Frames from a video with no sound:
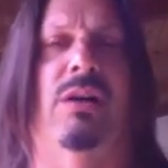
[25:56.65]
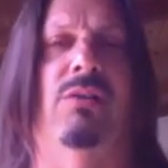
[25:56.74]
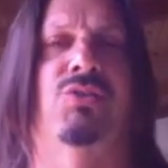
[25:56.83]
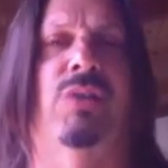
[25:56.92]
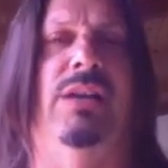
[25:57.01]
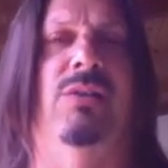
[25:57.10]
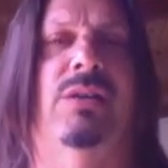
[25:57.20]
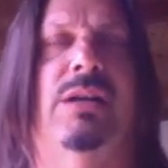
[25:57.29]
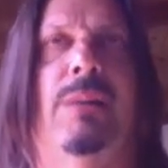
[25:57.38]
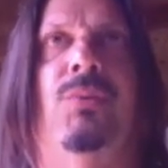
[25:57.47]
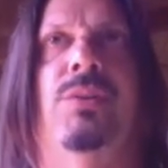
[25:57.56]
college radio, a
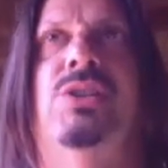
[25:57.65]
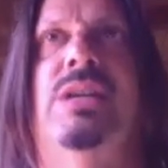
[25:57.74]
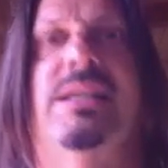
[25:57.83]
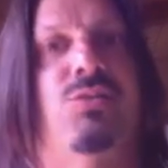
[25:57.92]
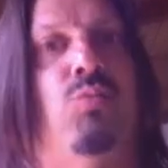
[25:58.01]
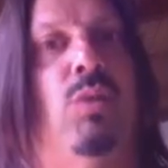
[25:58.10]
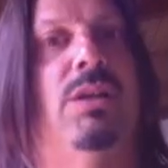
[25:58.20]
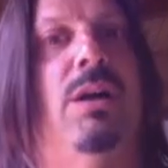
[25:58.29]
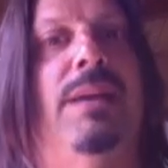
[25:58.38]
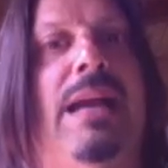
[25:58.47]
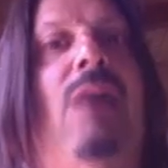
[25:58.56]
couple, and she had this one
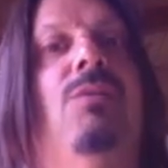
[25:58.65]
coming